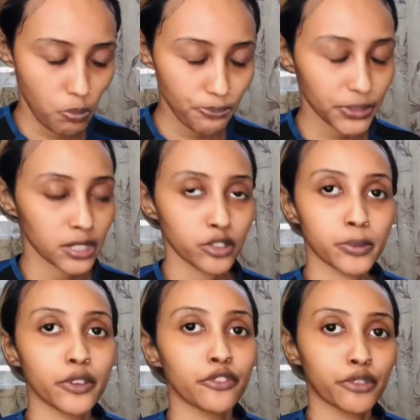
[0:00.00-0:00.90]
excuse me,
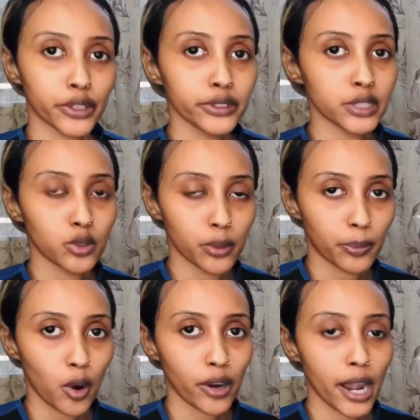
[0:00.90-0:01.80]
for you to do the
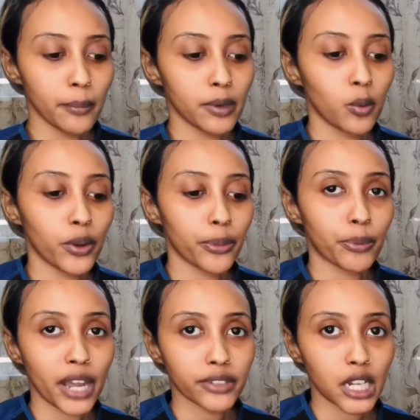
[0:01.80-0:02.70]
program. But with
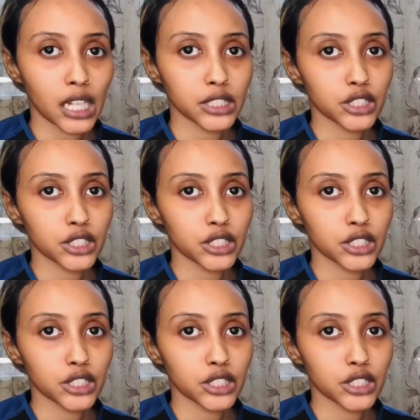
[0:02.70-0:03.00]
private colleges,